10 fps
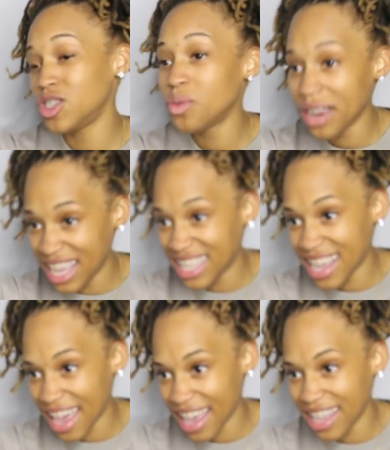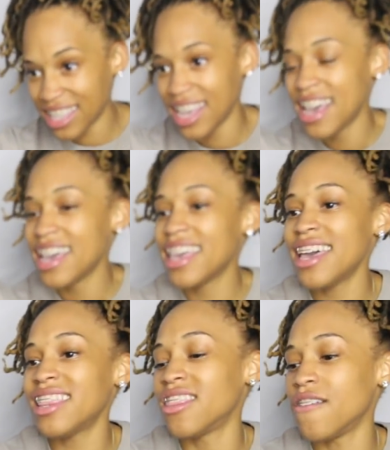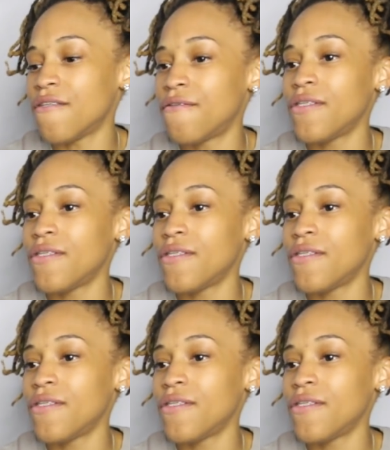20 seconds? Get the